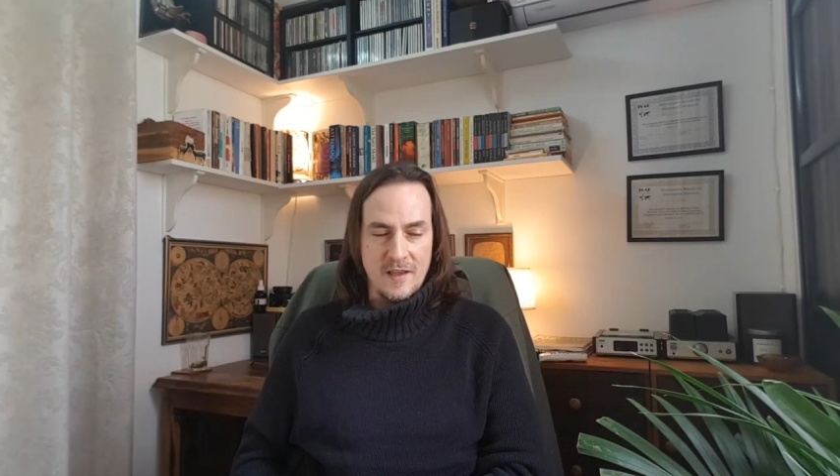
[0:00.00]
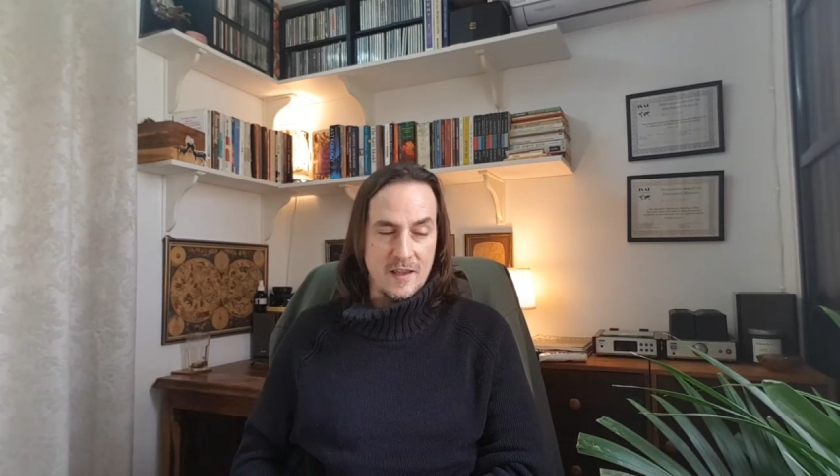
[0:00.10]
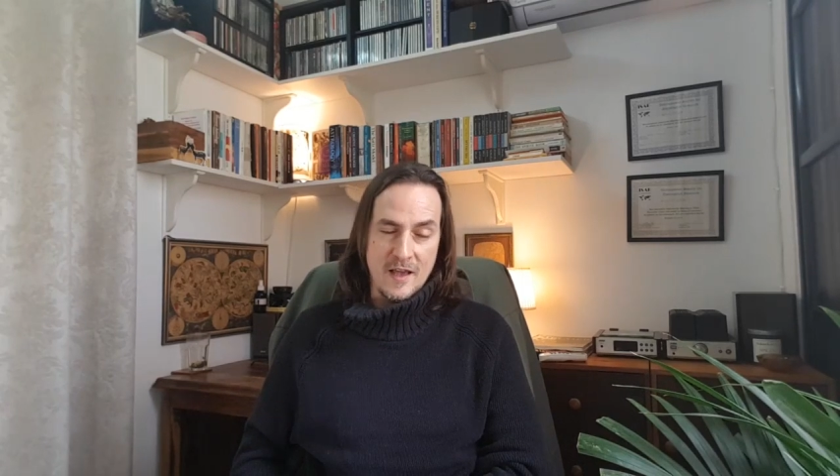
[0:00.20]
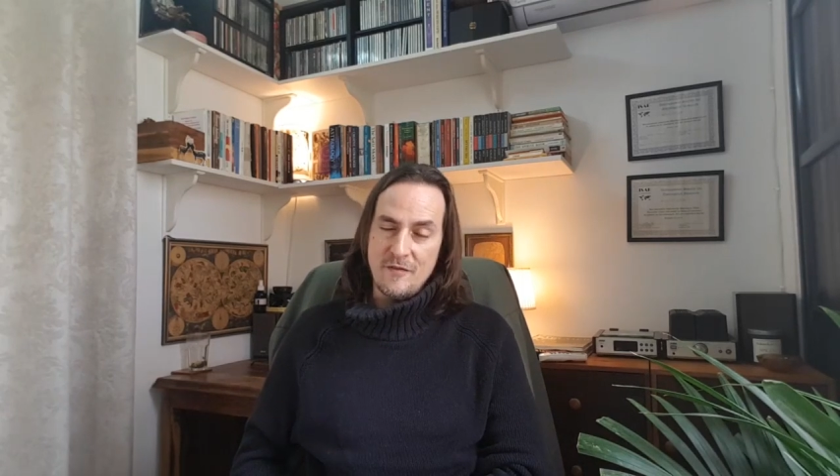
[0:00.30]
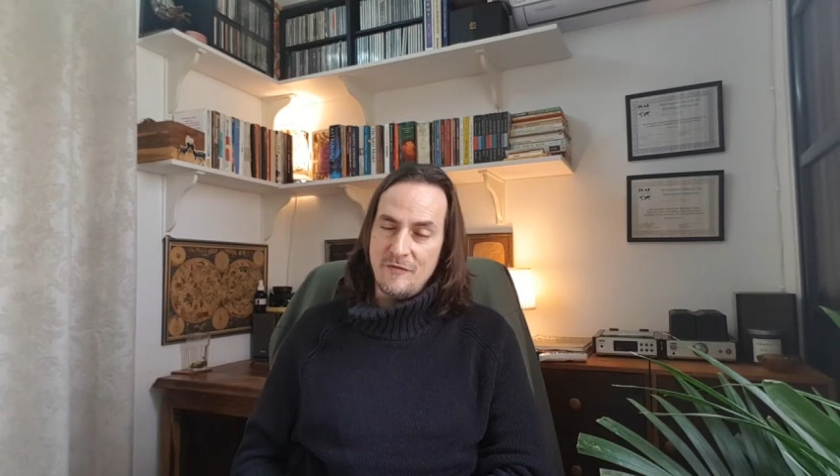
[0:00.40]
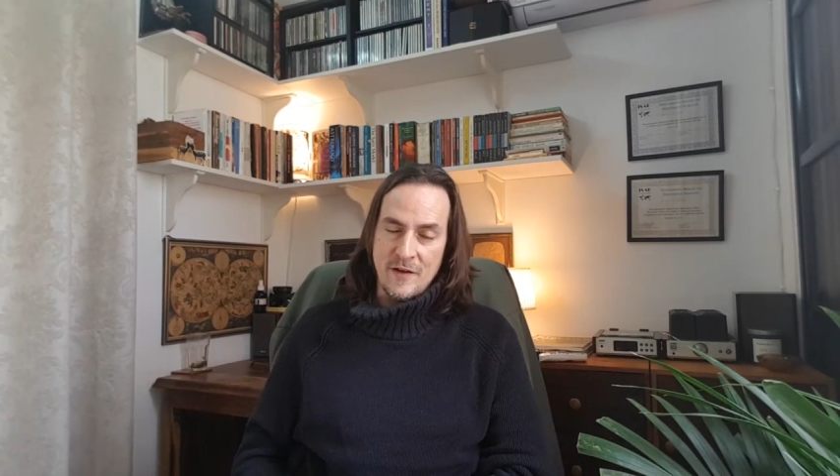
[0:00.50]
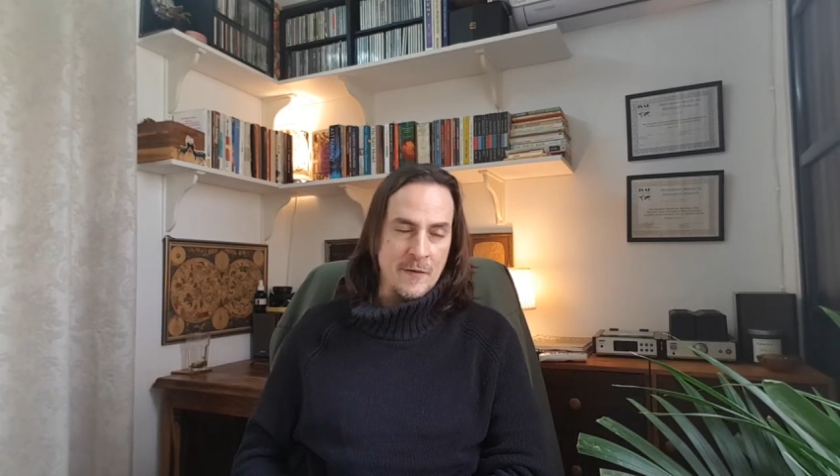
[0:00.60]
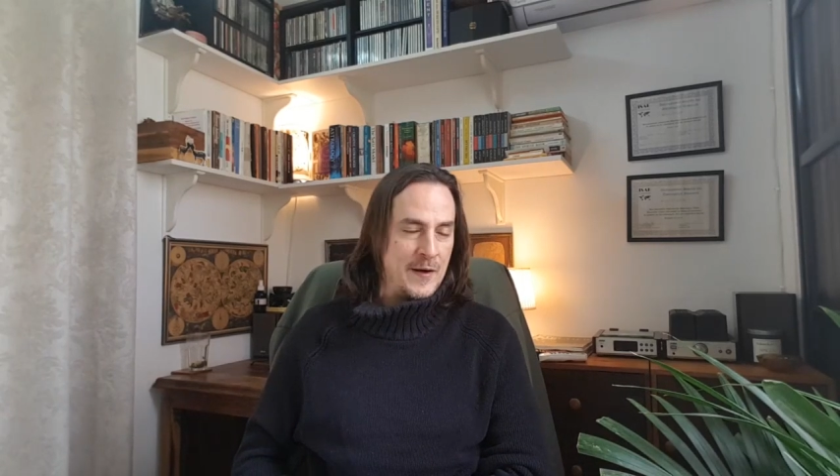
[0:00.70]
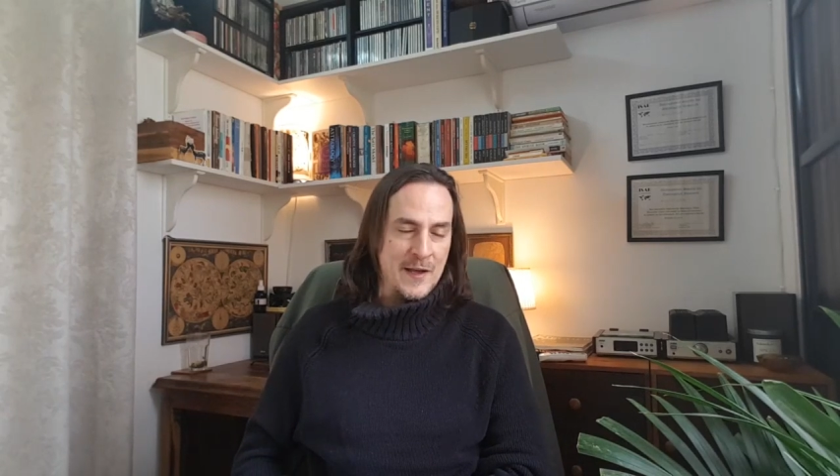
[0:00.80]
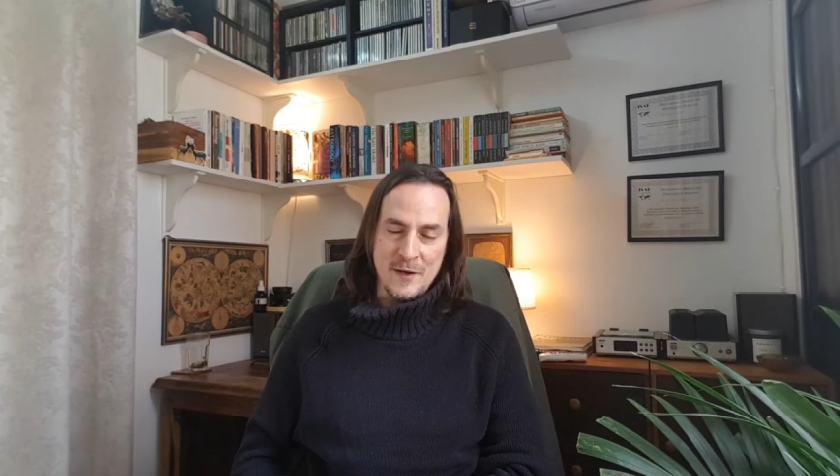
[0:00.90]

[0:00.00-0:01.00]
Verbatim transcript: Again, very